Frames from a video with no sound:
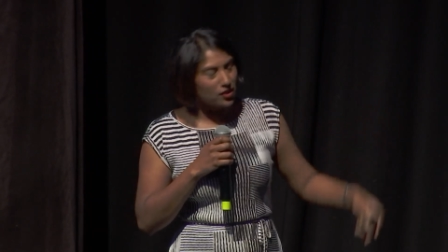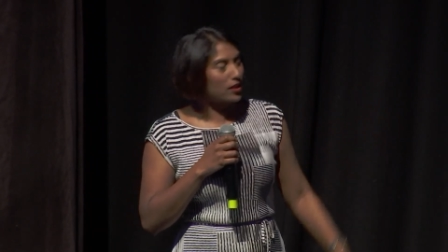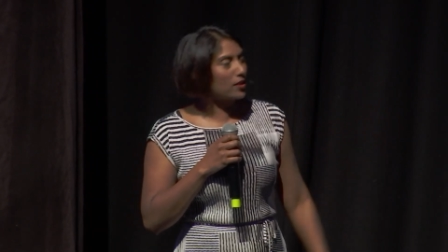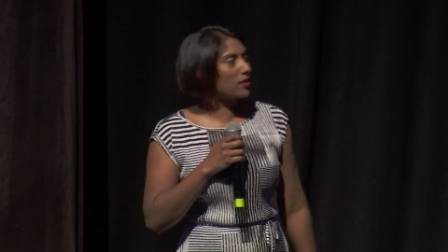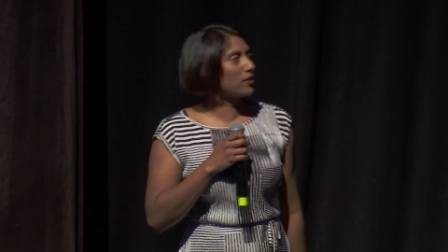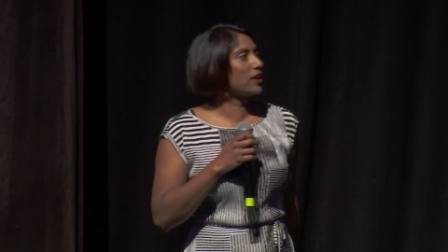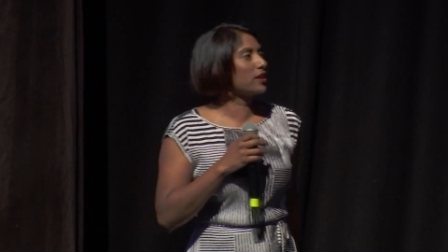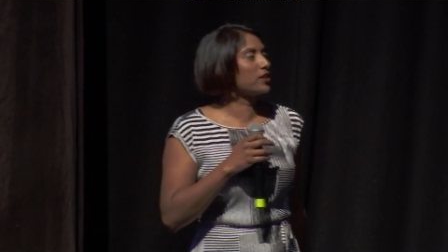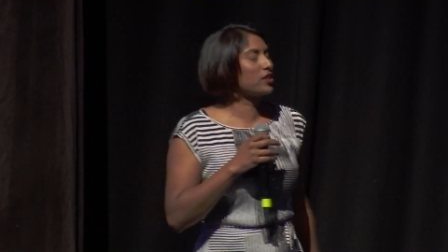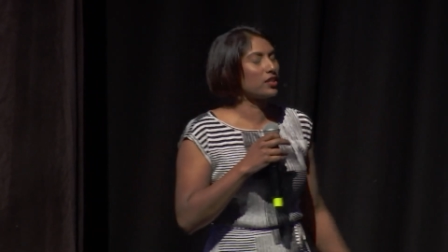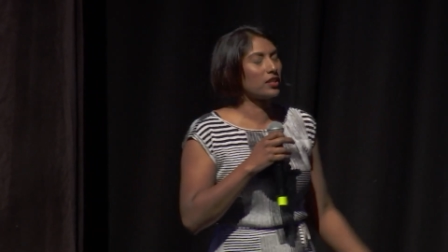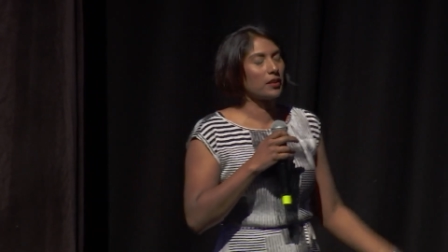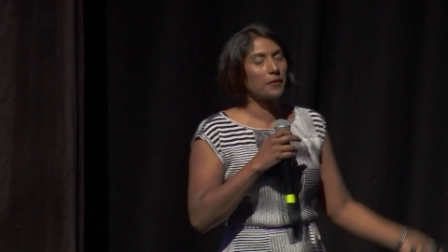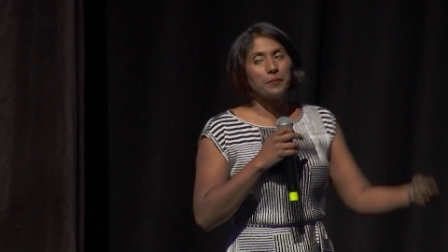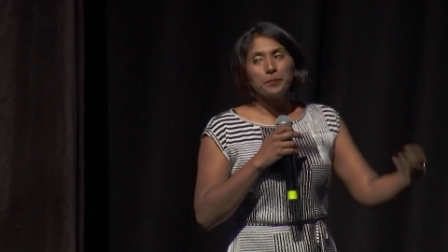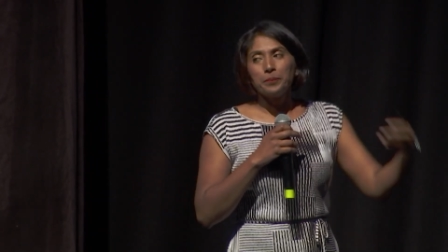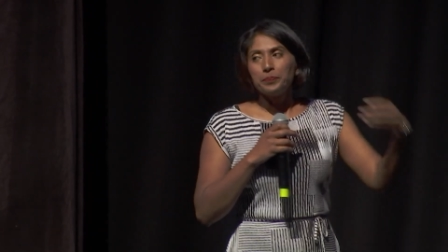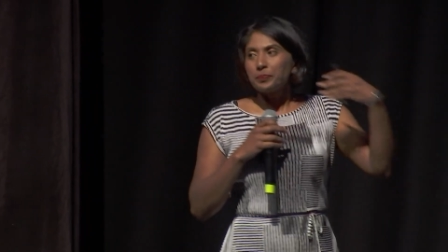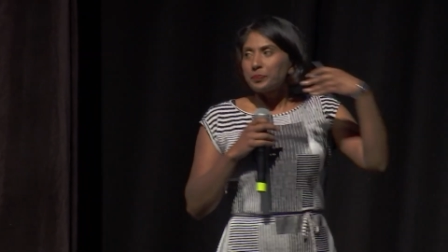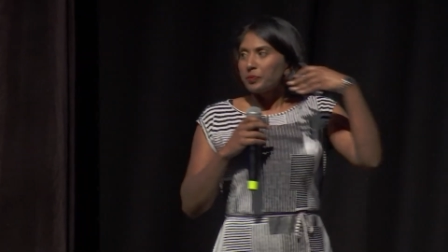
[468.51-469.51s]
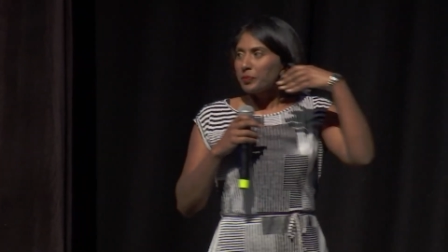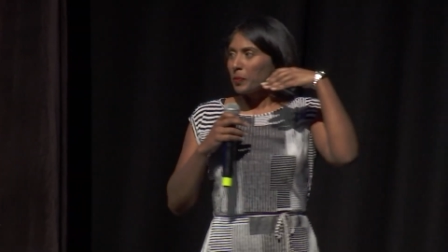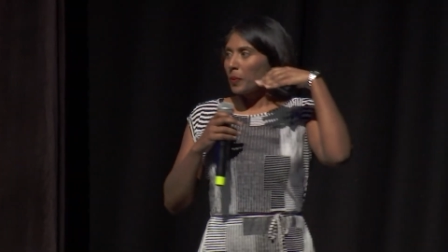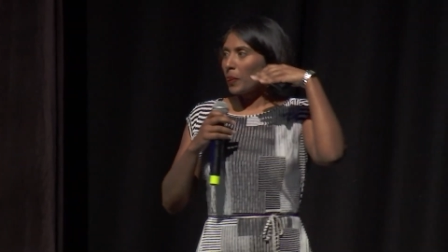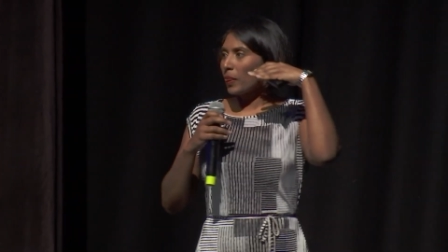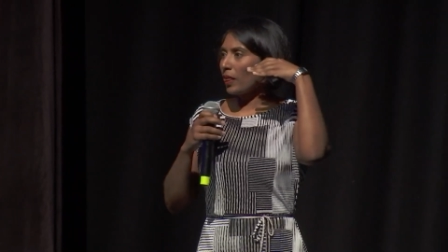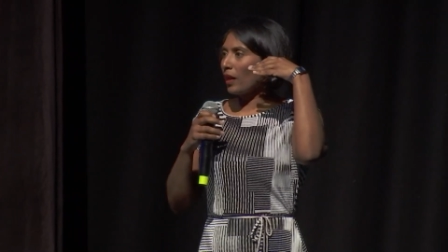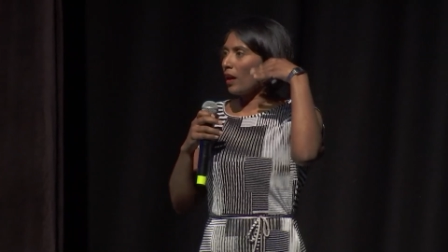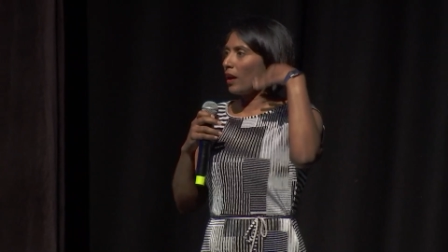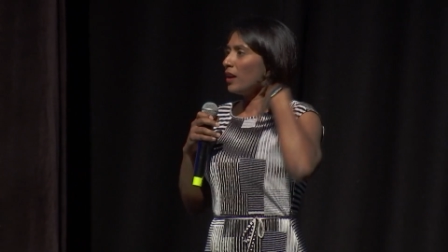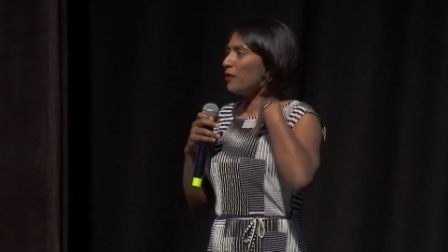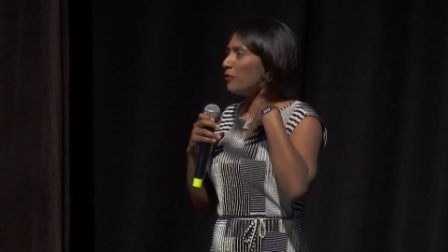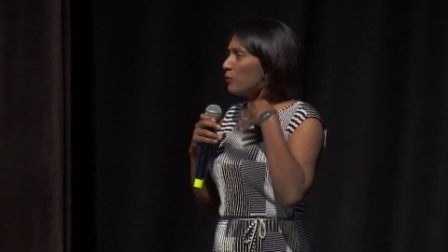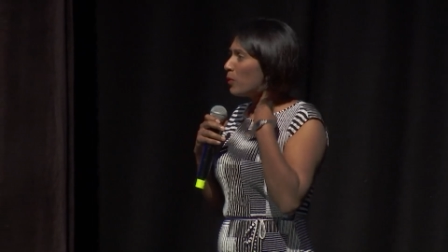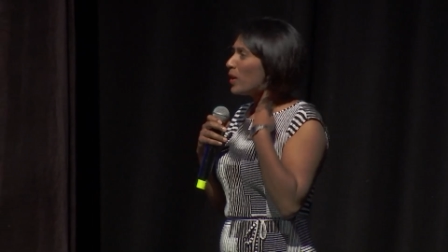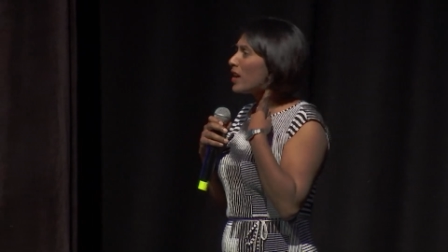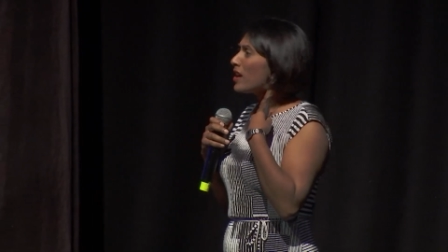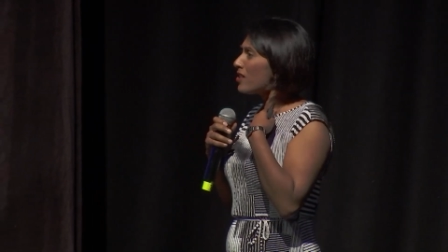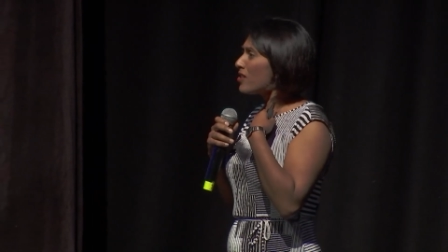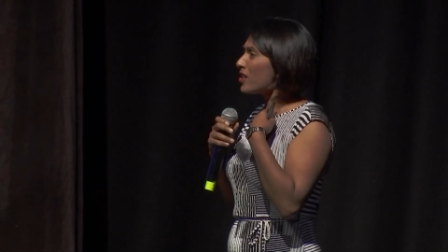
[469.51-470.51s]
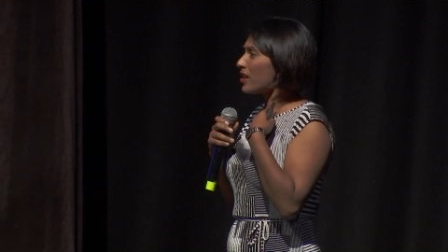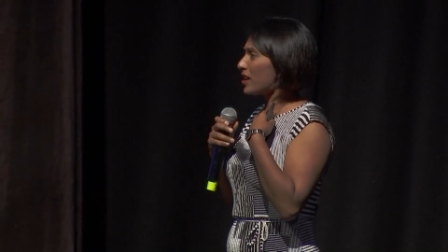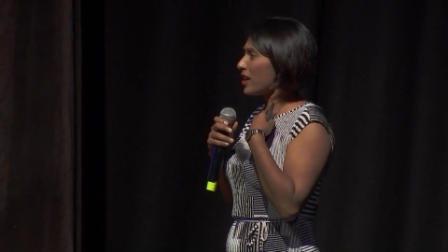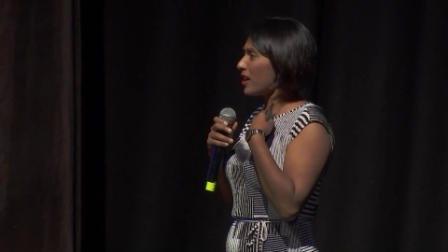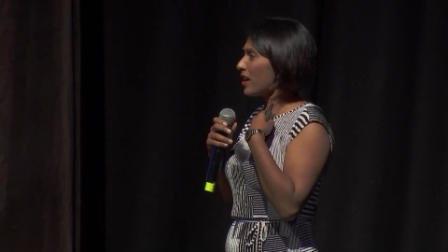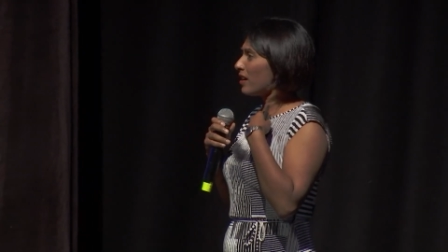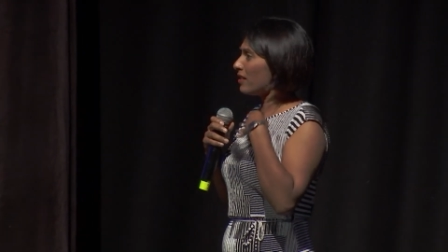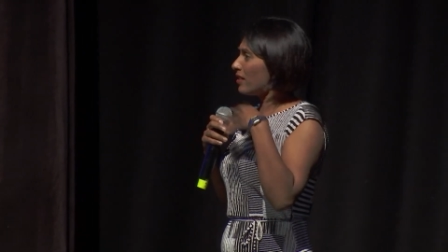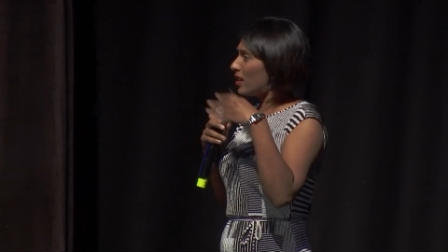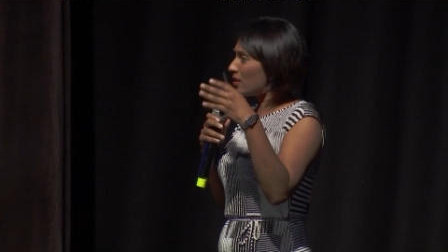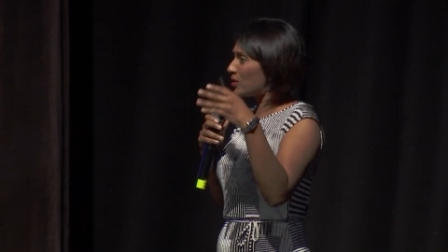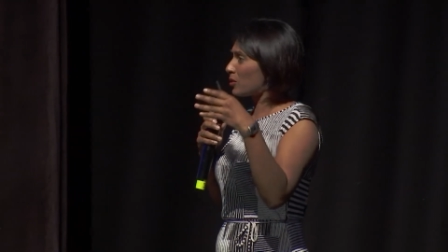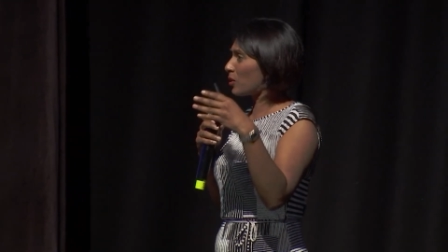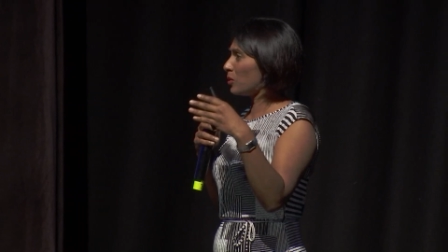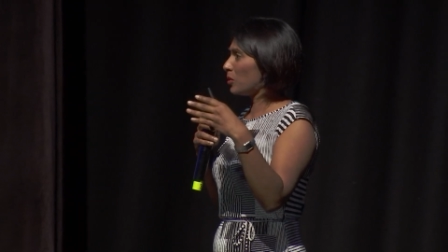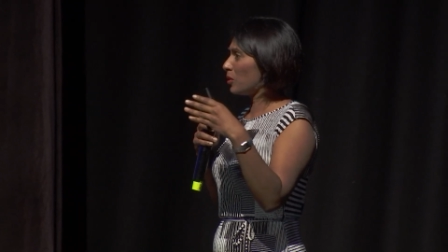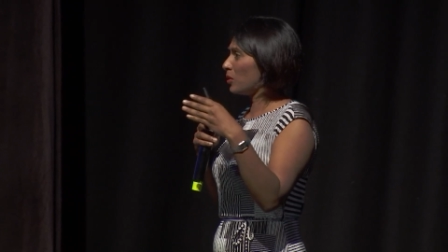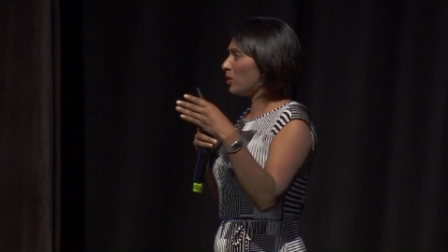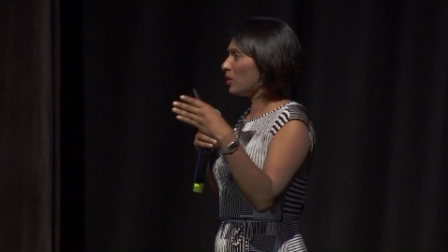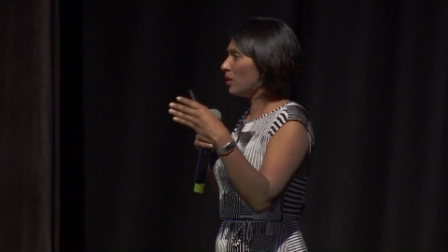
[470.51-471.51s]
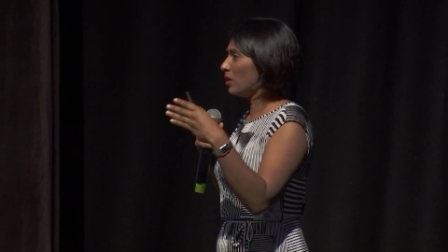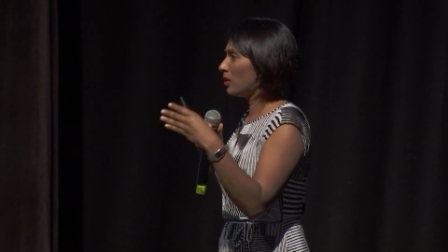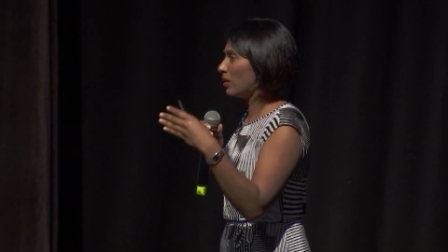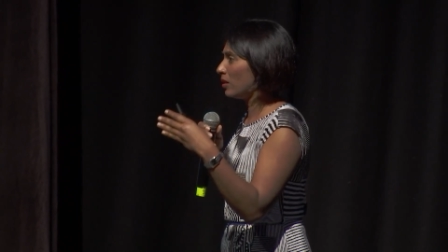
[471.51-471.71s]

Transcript: generation. If we're not here, that's cool.